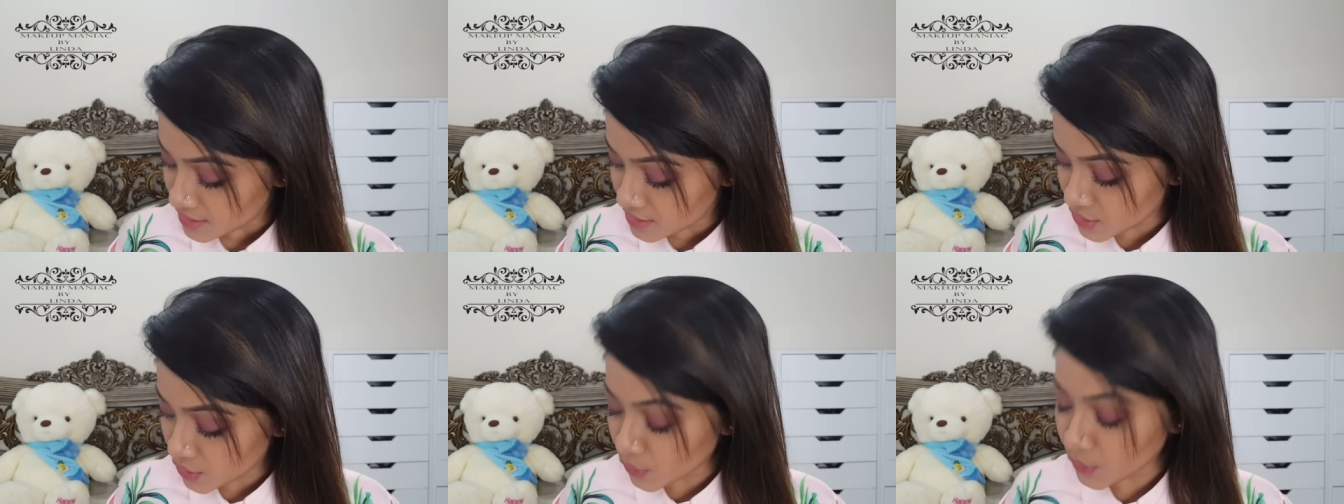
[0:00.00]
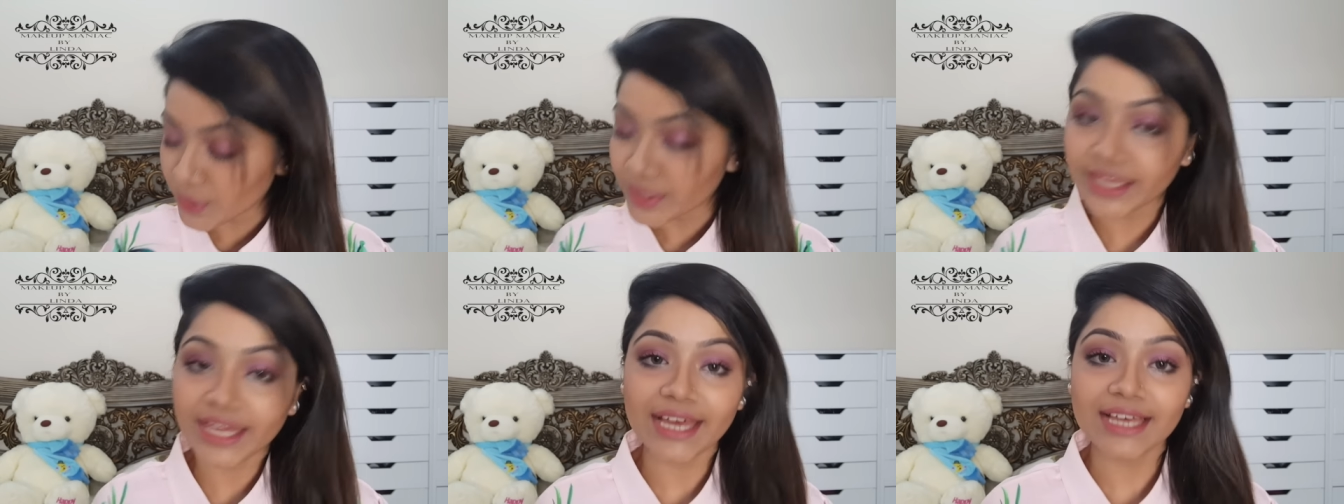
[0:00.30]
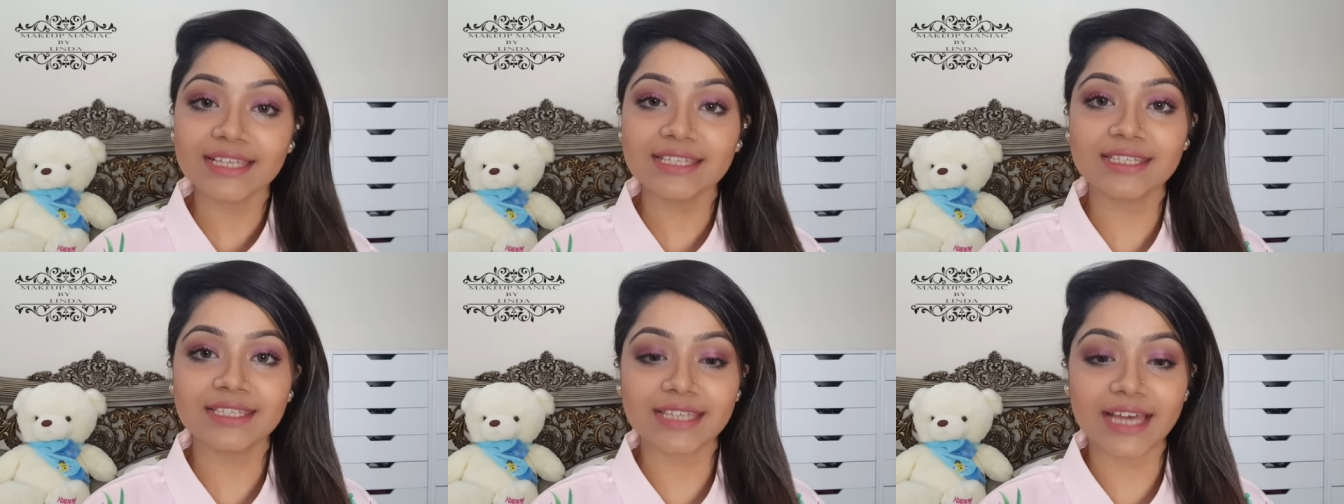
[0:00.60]
So
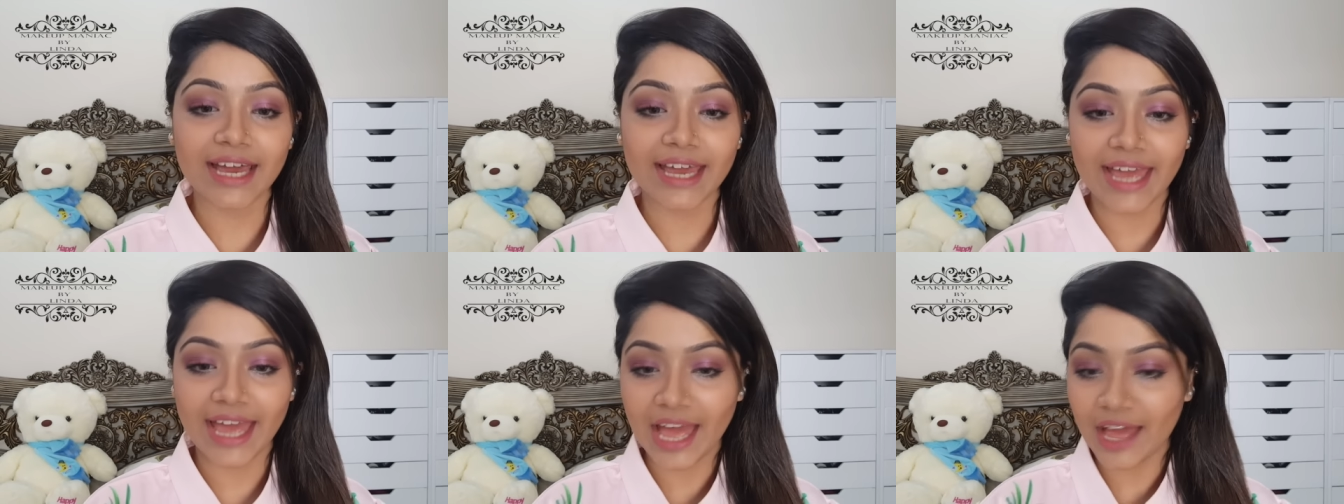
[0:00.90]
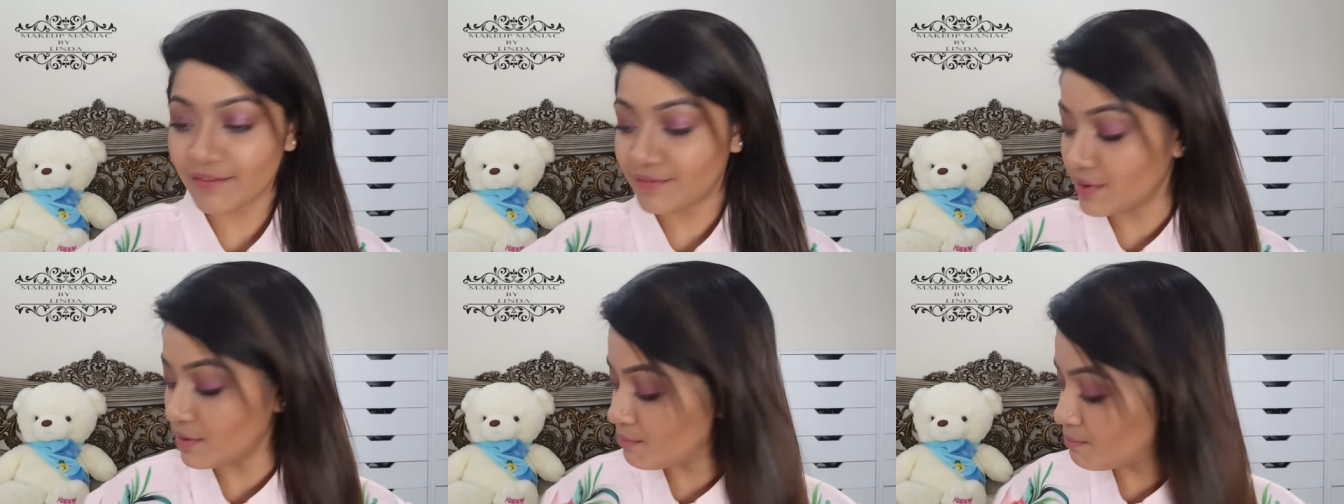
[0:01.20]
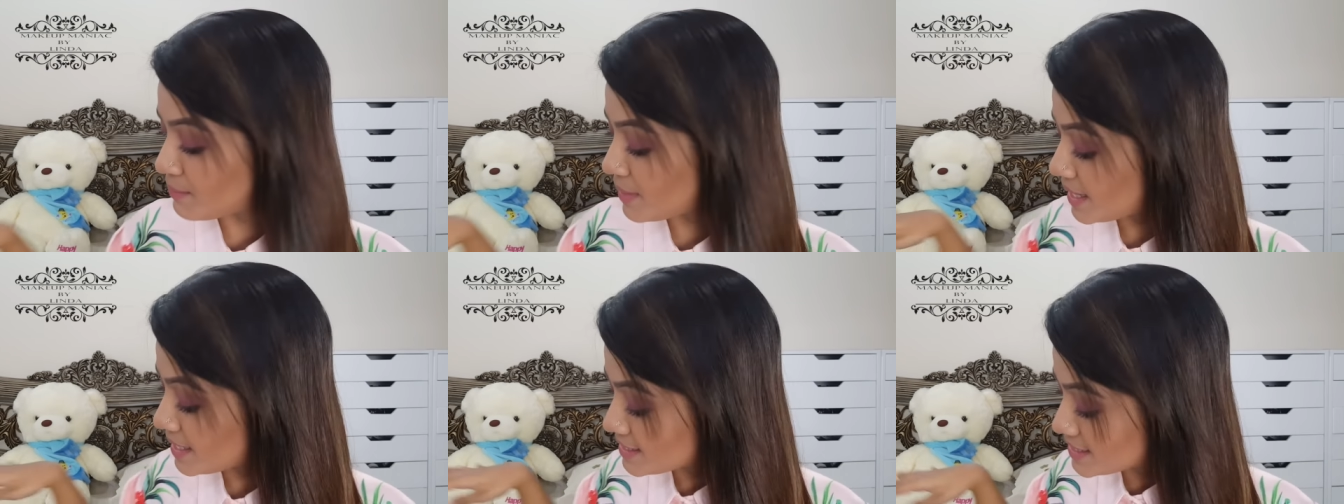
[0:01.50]
yes, I have a
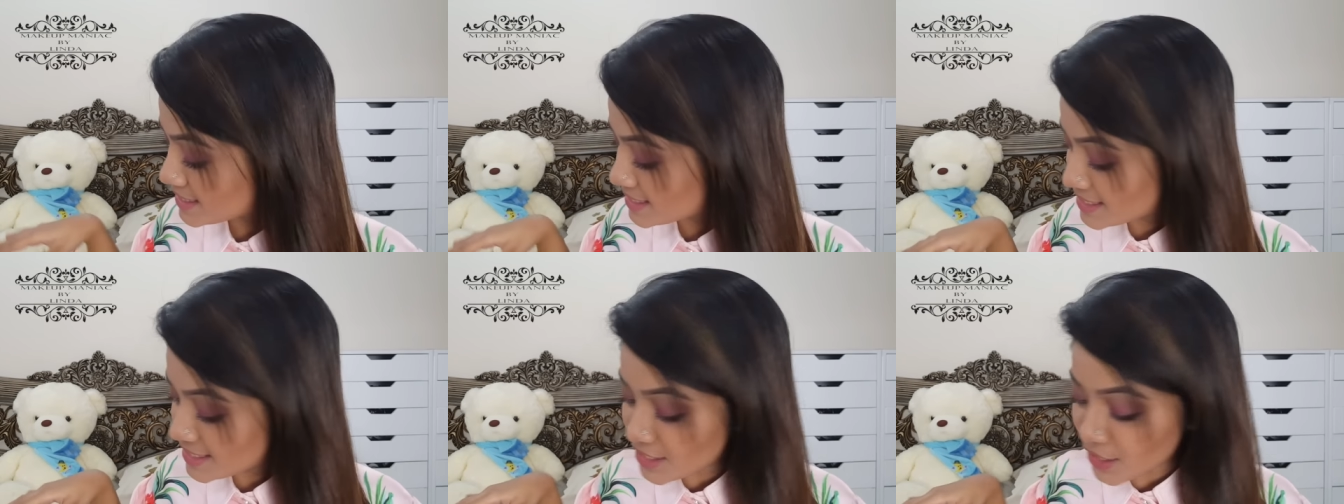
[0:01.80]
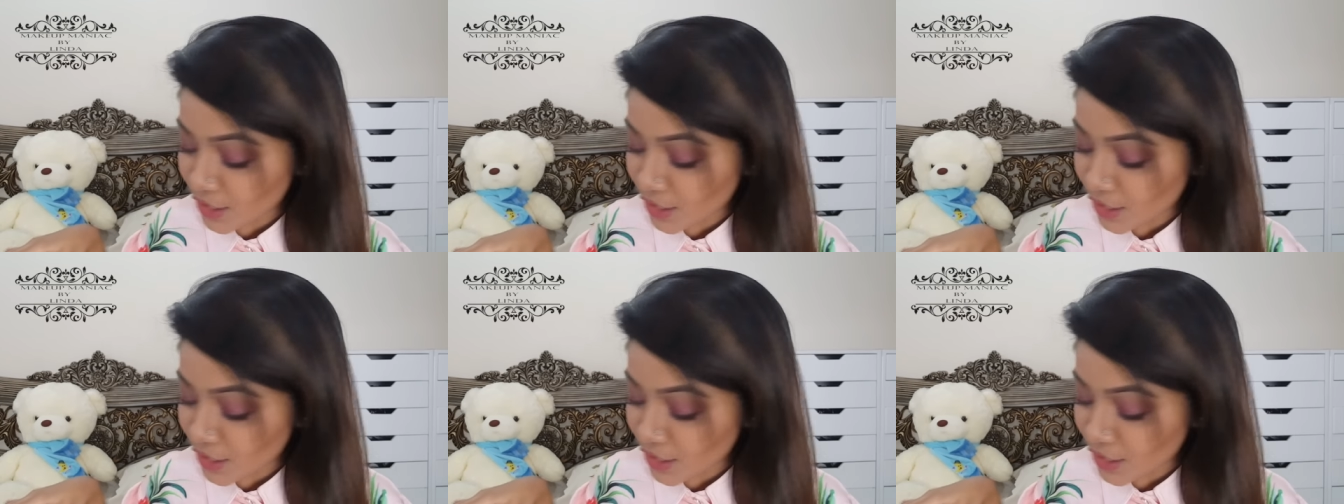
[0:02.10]
mess